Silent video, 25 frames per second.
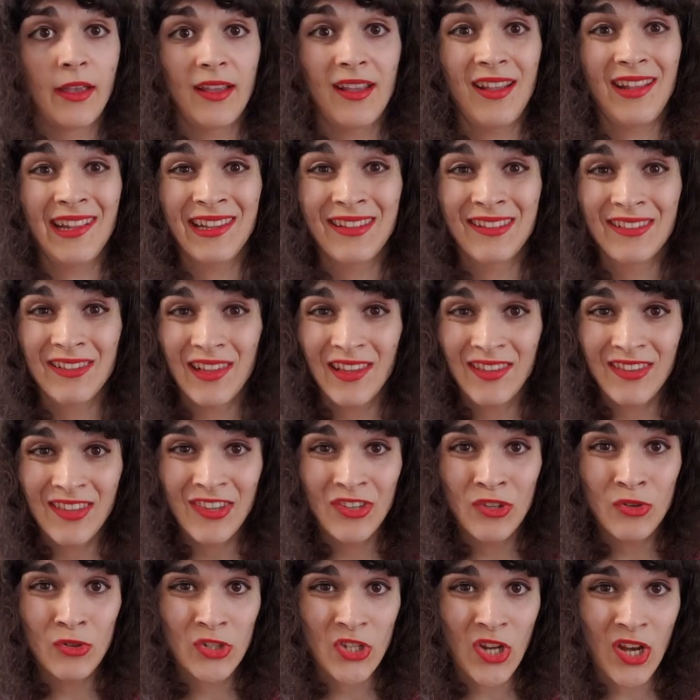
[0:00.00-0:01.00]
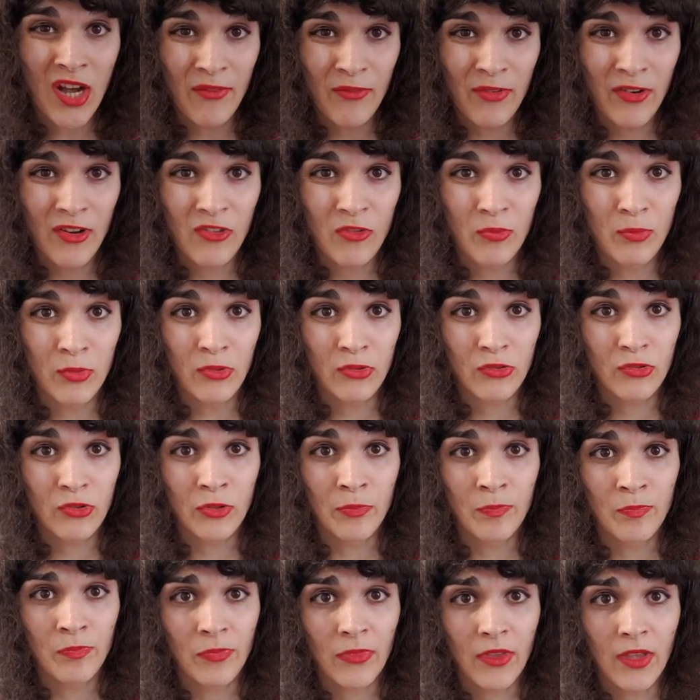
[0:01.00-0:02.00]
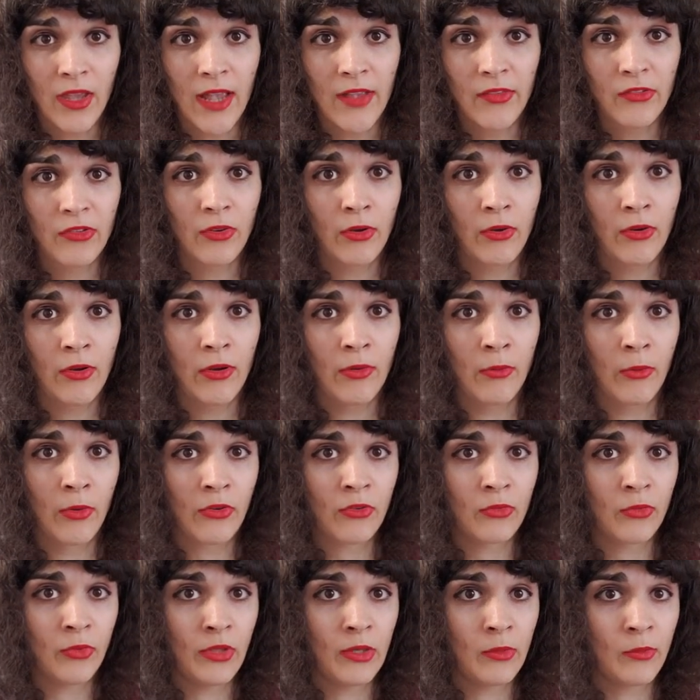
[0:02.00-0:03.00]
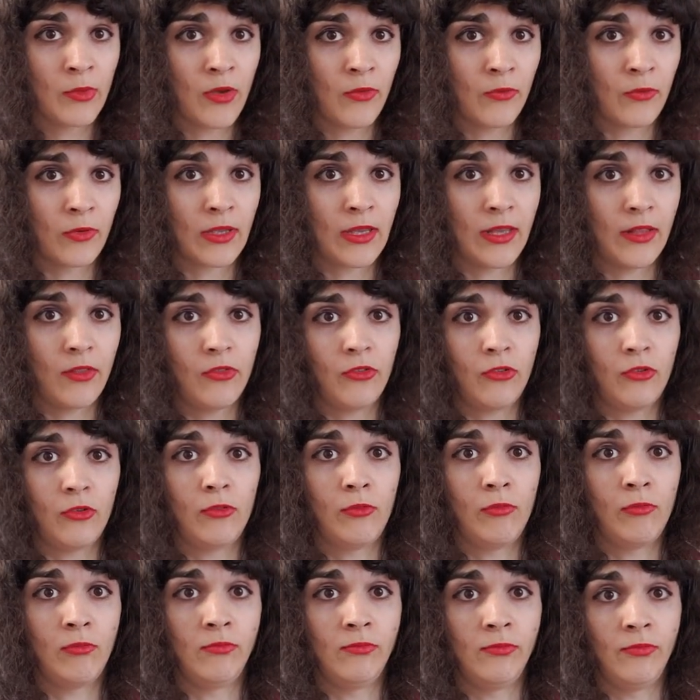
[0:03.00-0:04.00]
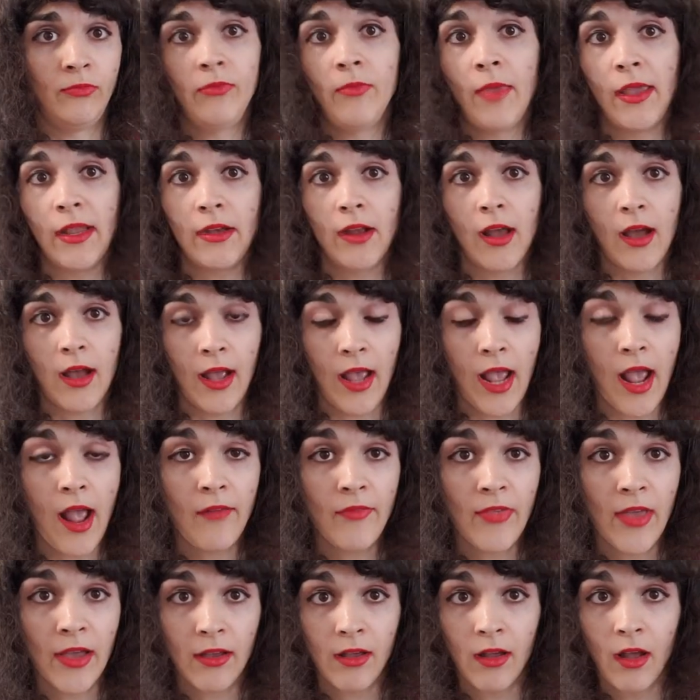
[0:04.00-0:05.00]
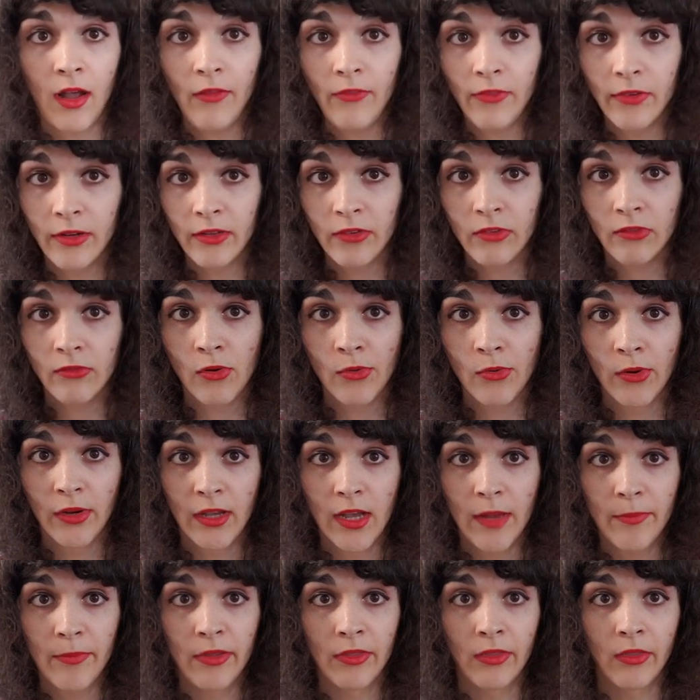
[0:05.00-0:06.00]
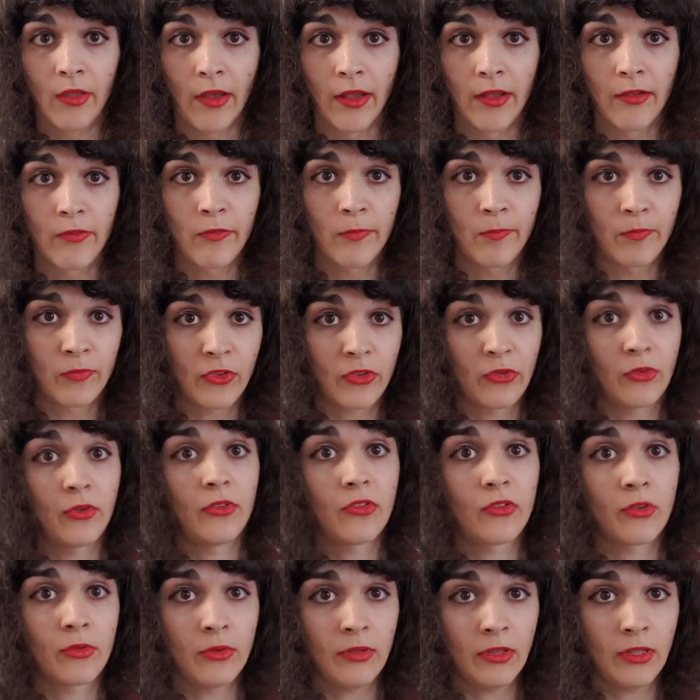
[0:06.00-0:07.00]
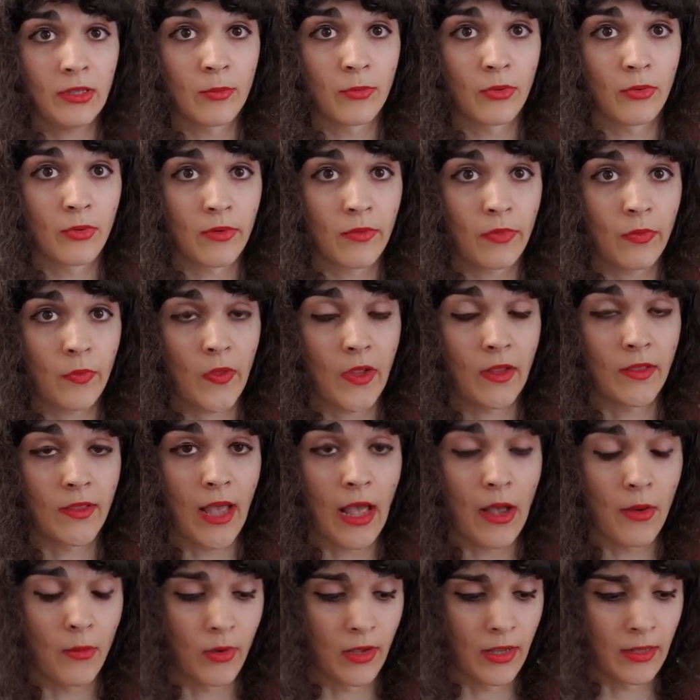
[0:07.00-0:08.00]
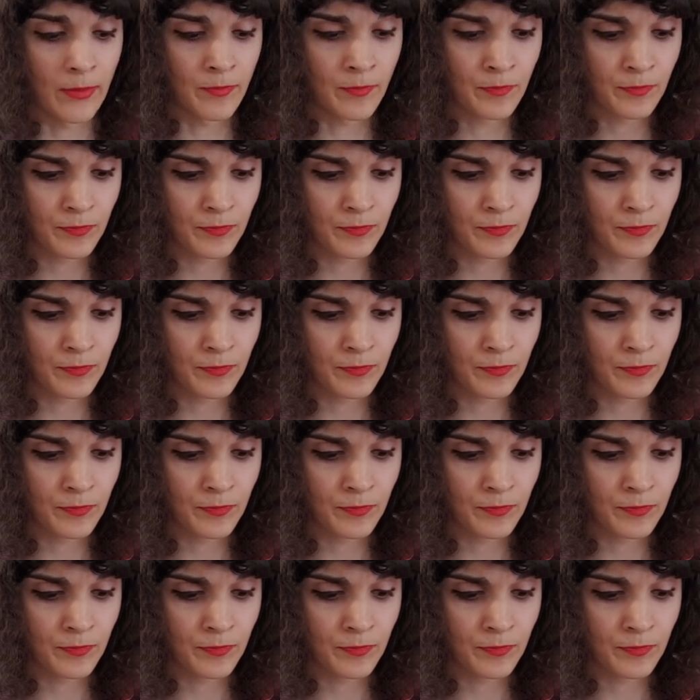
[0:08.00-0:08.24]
it's a huge confidence booster. And so it works really well for kids who may not have that confidence growing up in life. So it's a really important thing that way.